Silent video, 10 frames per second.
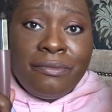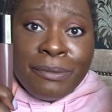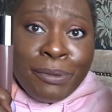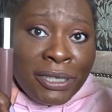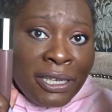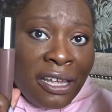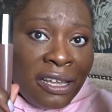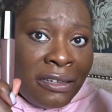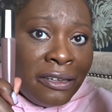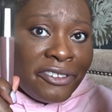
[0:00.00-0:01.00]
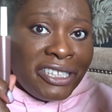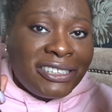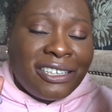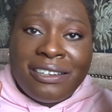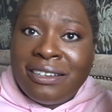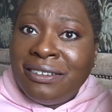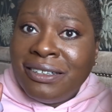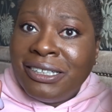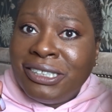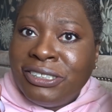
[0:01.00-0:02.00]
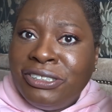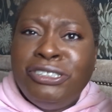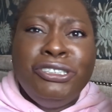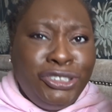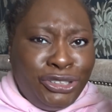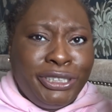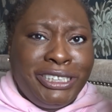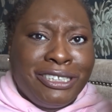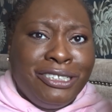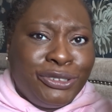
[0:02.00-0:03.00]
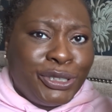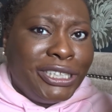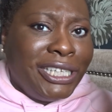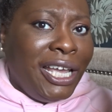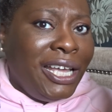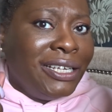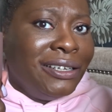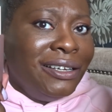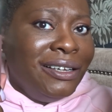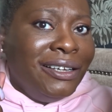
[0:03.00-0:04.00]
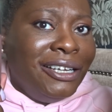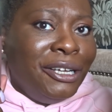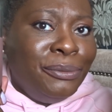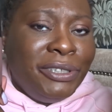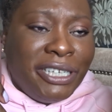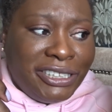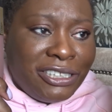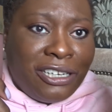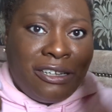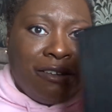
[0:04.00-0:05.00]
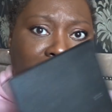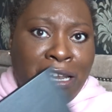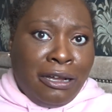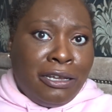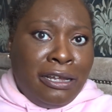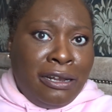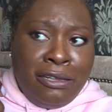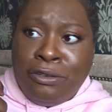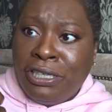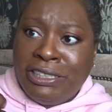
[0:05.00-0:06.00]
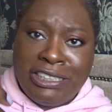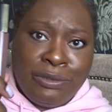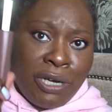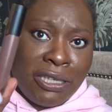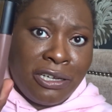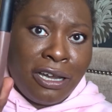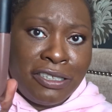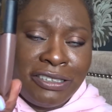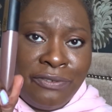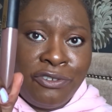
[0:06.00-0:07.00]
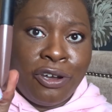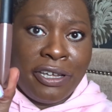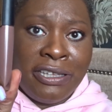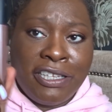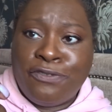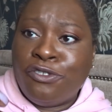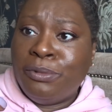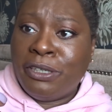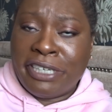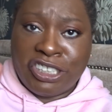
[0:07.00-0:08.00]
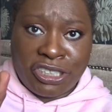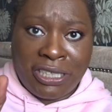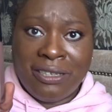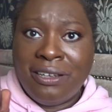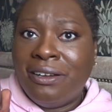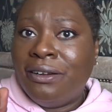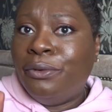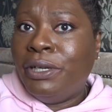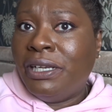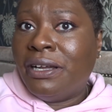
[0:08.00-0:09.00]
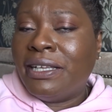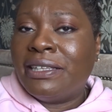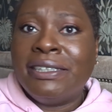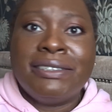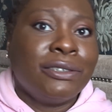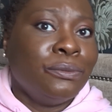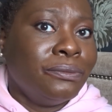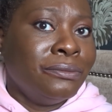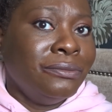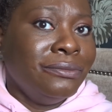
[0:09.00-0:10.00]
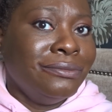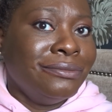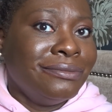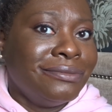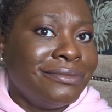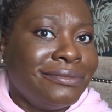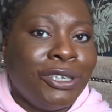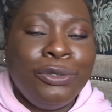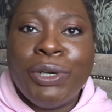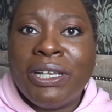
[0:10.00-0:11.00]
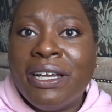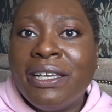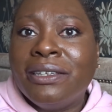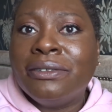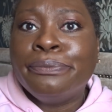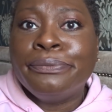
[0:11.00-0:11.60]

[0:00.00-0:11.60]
But yeah, love this colour. Good choice, Sandra. Yeah. Nice colour. And I'm going to look and see what other colours they've got in this formula, actually. Really like this. Mmm. Oh, I like.